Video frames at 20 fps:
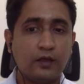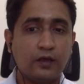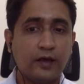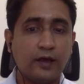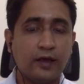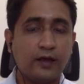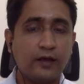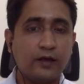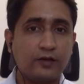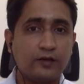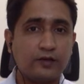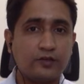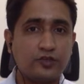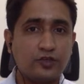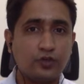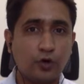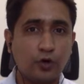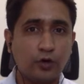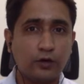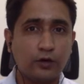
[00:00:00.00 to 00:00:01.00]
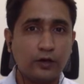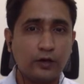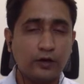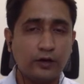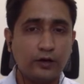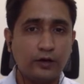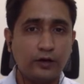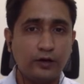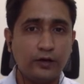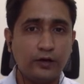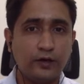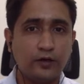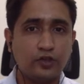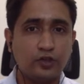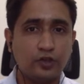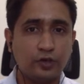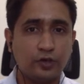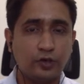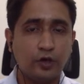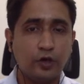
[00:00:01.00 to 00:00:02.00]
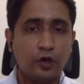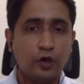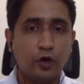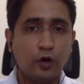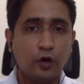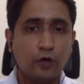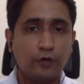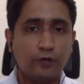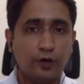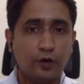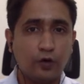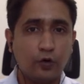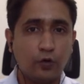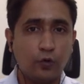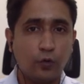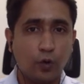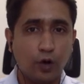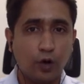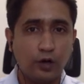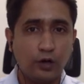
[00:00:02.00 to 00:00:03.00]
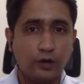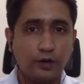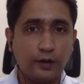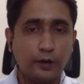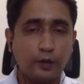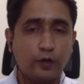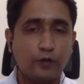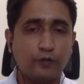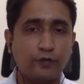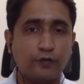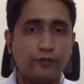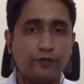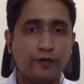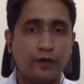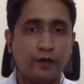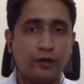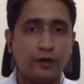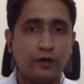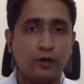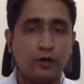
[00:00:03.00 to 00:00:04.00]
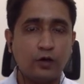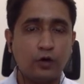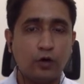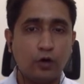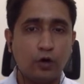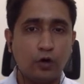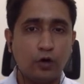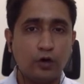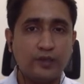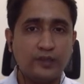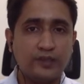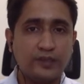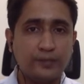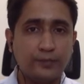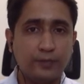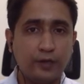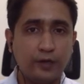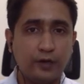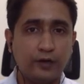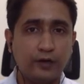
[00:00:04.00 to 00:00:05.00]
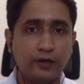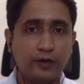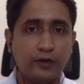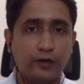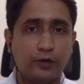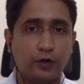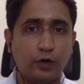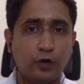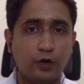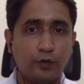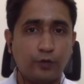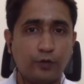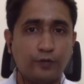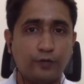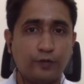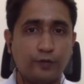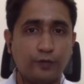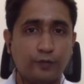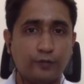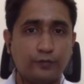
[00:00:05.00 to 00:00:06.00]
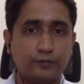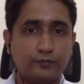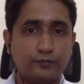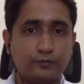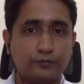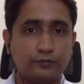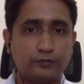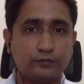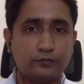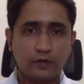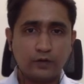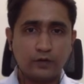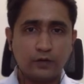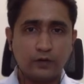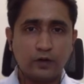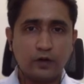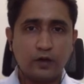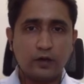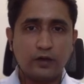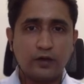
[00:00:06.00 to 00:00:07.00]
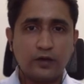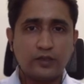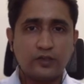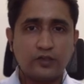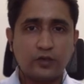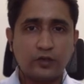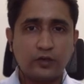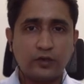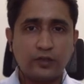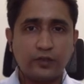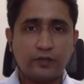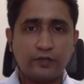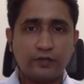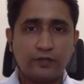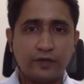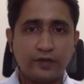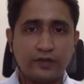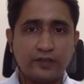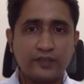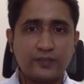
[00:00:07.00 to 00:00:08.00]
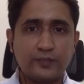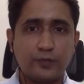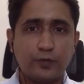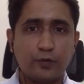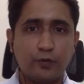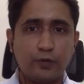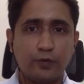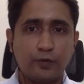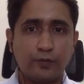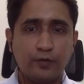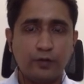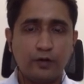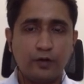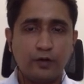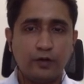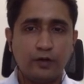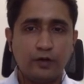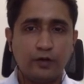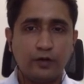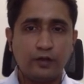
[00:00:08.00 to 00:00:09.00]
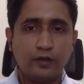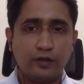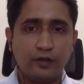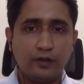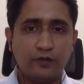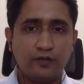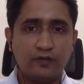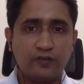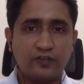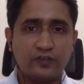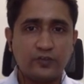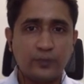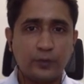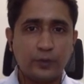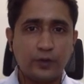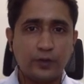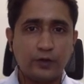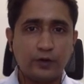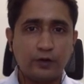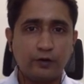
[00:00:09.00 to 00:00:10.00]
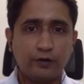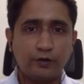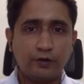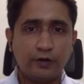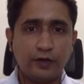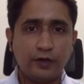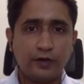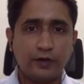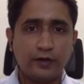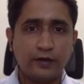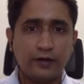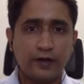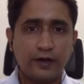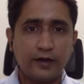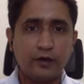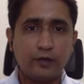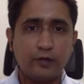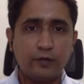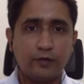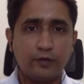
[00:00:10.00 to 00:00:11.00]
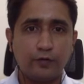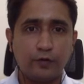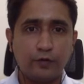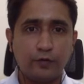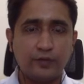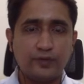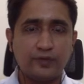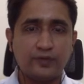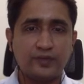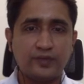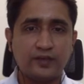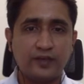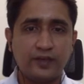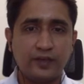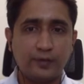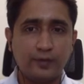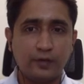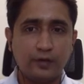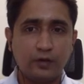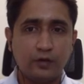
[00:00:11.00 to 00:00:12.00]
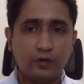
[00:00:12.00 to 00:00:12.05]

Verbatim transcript: and it is not an indication of the quality of a fund or its ability to outperform. Let's look at the first problem. Write the difference between a trailing and annual performance table.